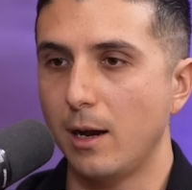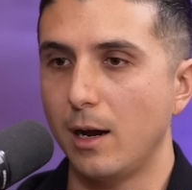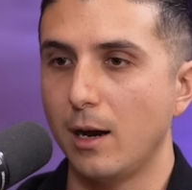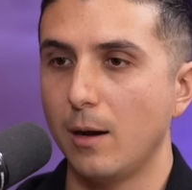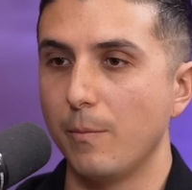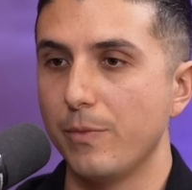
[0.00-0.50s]

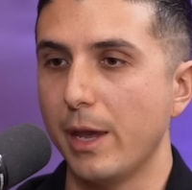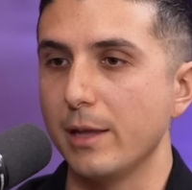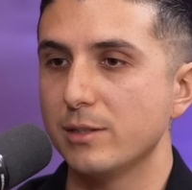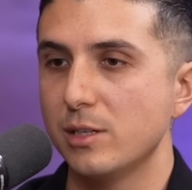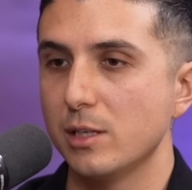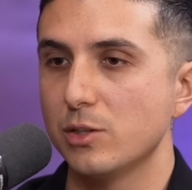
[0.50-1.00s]

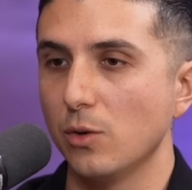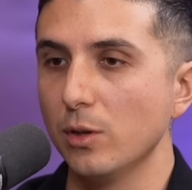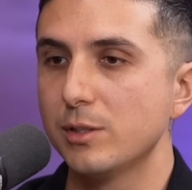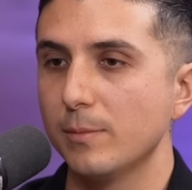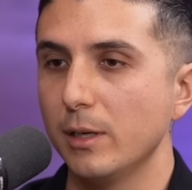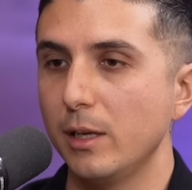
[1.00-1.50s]

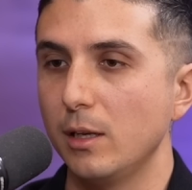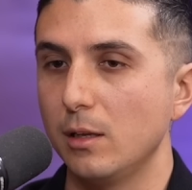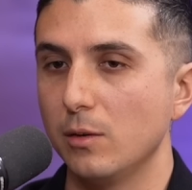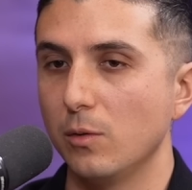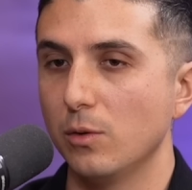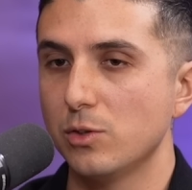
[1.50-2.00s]
ultimately
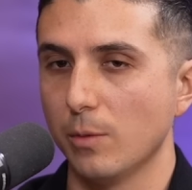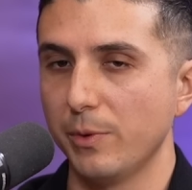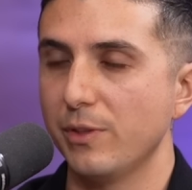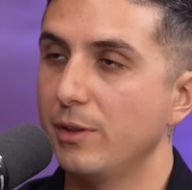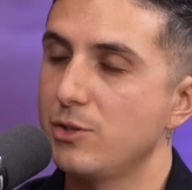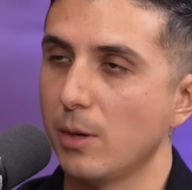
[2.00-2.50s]

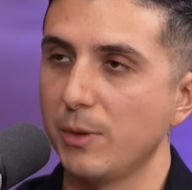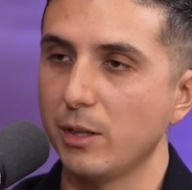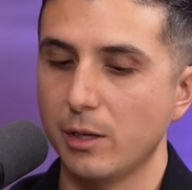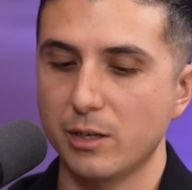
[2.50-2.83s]
something